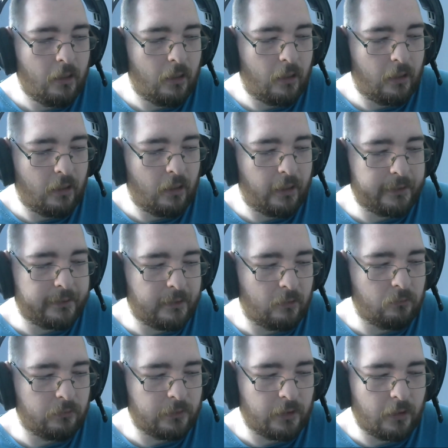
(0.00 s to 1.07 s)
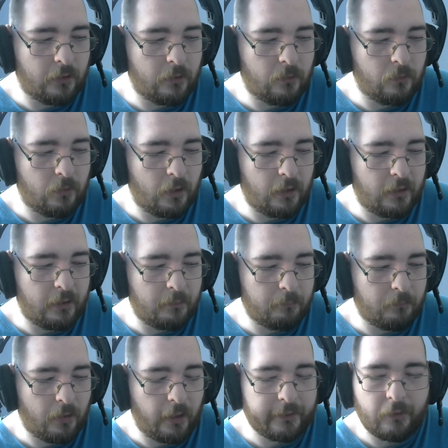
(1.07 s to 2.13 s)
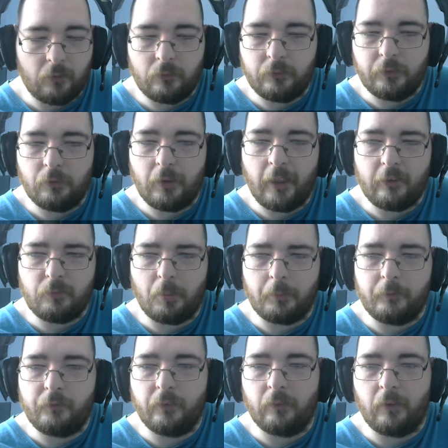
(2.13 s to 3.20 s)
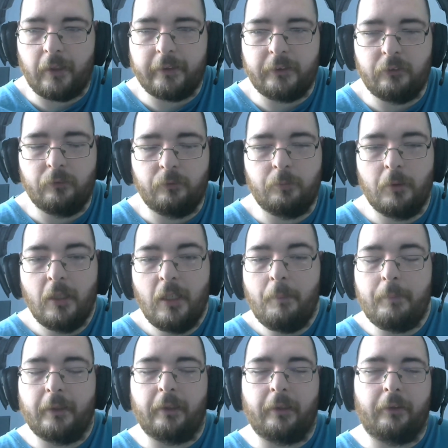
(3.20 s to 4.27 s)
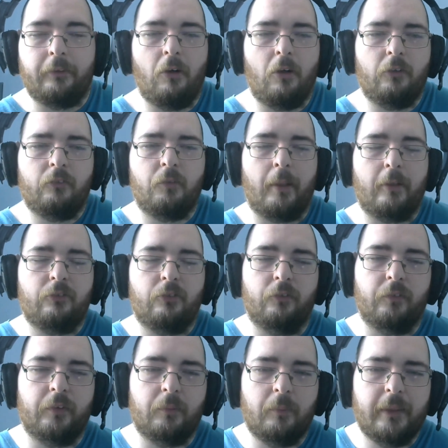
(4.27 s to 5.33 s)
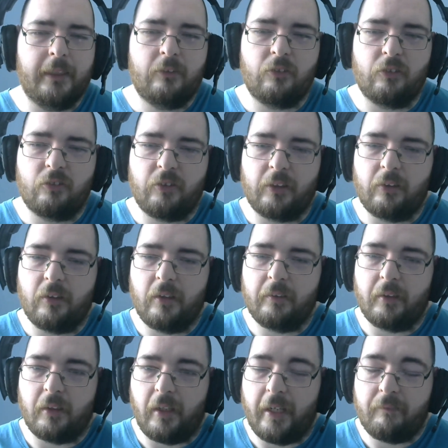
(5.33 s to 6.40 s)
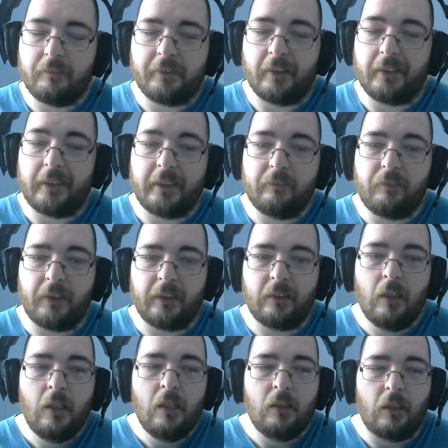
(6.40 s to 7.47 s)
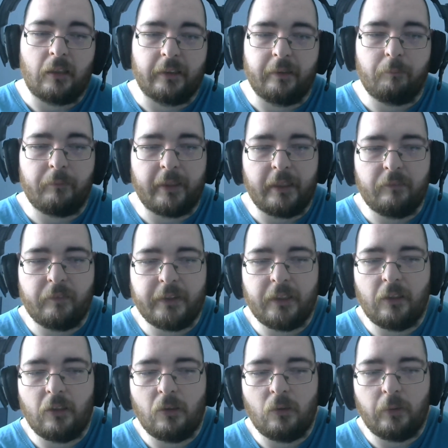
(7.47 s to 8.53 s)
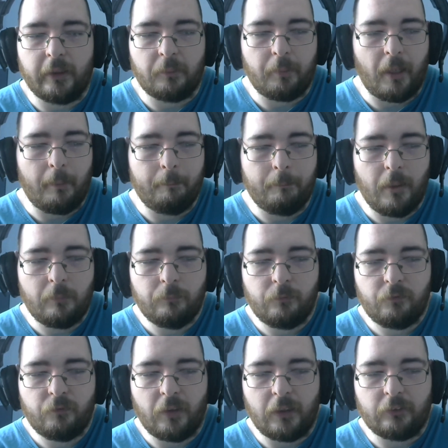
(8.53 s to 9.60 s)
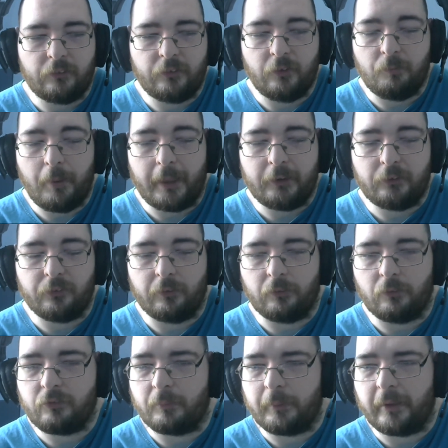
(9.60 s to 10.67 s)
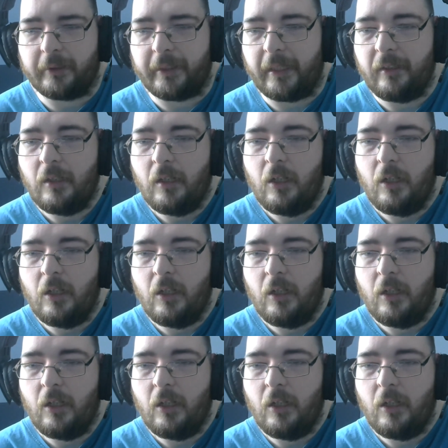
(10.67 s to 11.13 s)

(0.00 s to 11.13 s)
I don't know. I know you guys probably feel like you've been in the dark for about 2 or 3 weeks, etc. I haven't done anything like an updated video in about a month to do with Patreon or something like that.